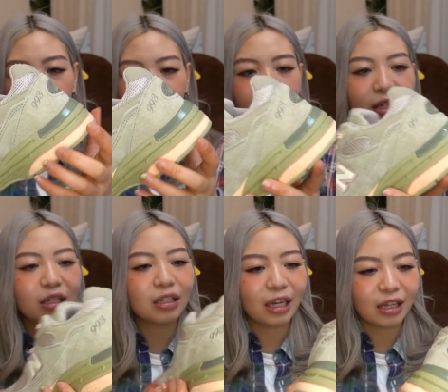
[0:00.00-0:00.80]
on the
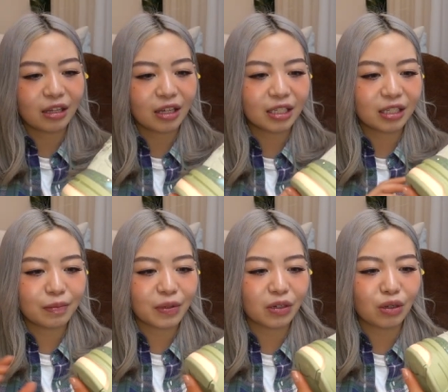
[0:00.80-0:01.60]
heel I think that's
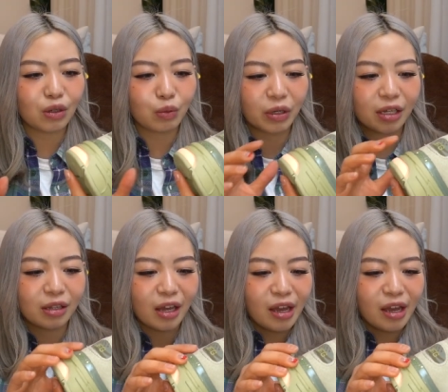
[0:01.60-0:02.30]
typical with